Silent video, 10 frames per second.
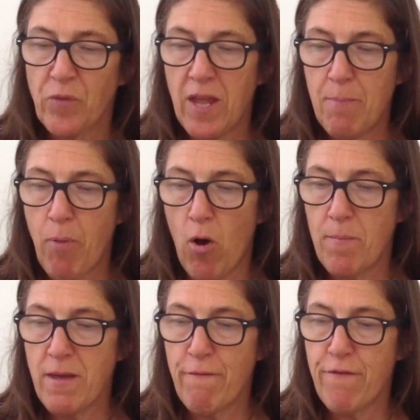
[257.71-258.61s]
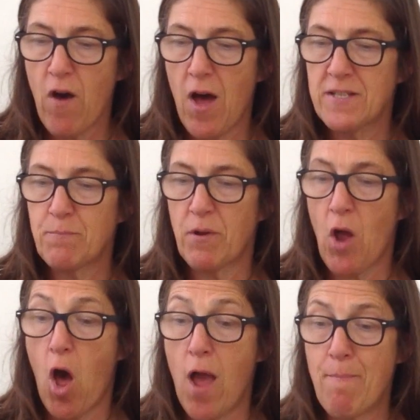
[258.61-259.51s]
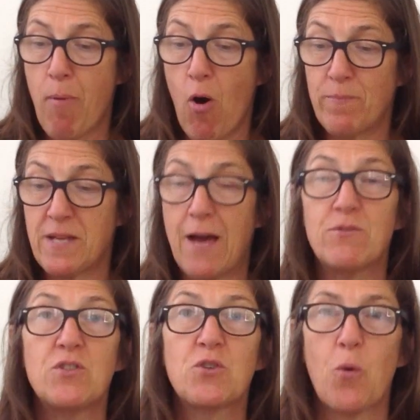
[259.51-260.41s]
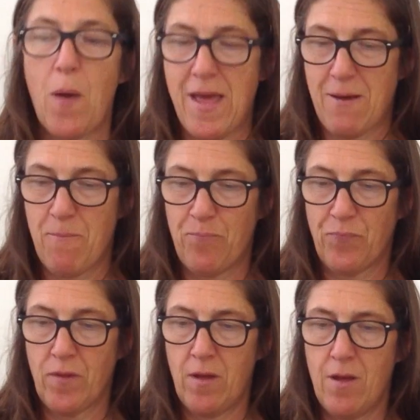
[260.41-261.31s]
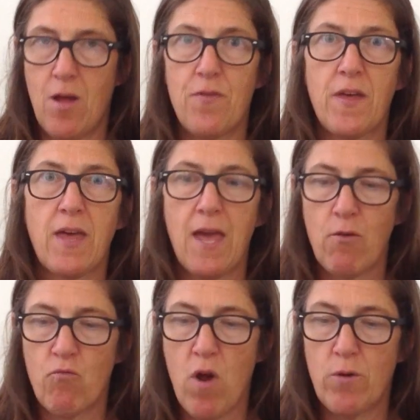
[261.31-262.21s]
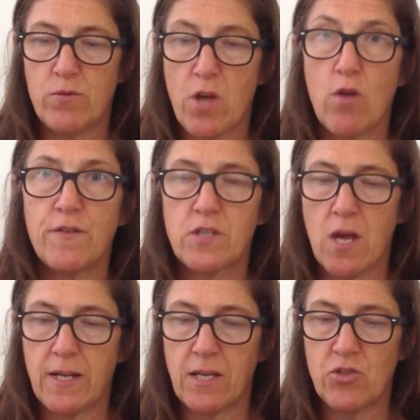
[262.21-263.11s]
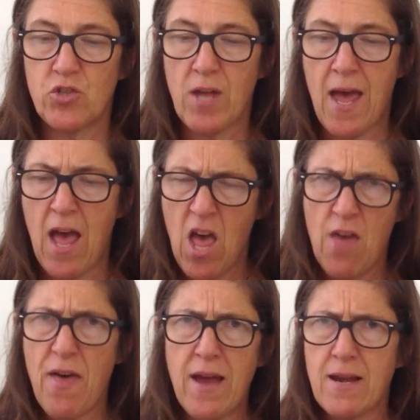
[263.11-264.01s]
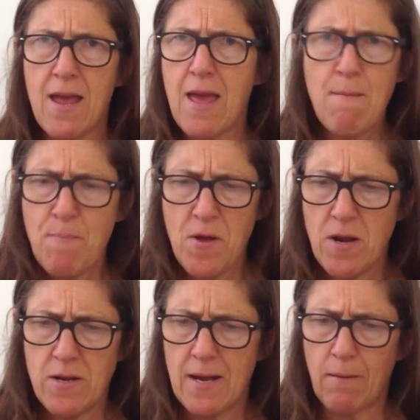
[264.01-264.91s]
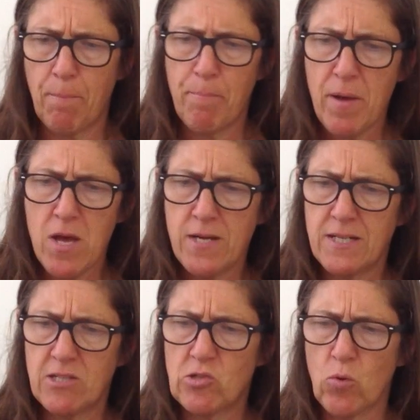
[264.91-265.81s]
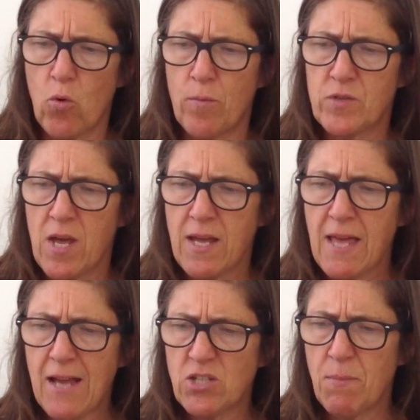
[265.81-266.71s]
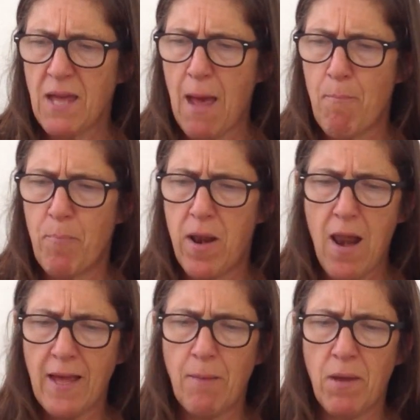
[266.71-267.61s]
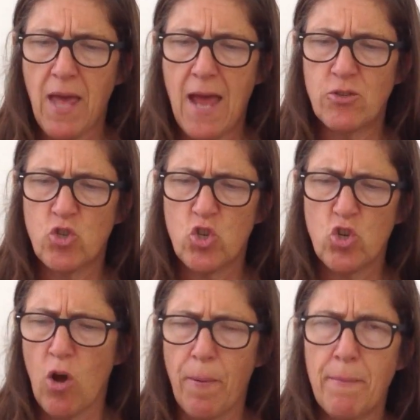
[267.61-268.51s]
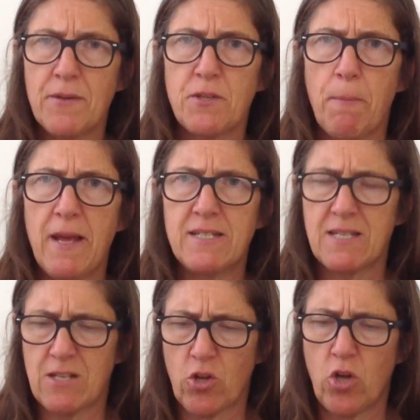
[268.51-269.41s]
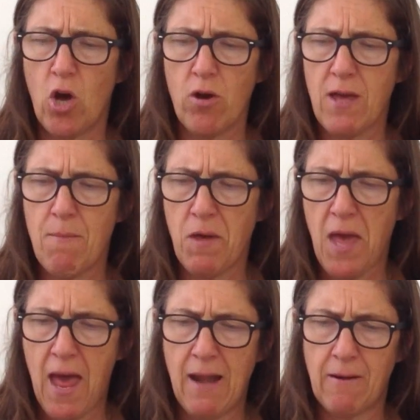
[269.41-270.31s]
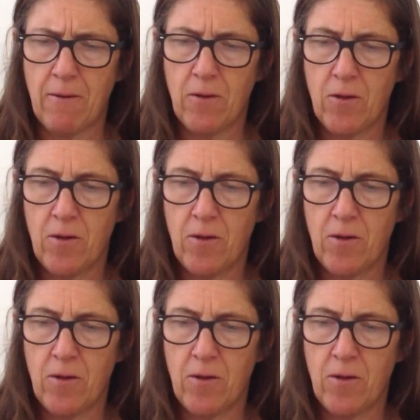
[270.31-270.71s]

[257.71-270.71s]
He popped me in fast, but I popped out as quick." King rose, overturning his chair. "That impudent little bird," he stormed. "Catch him again, pluck him again, chop him into pieces and cook him again."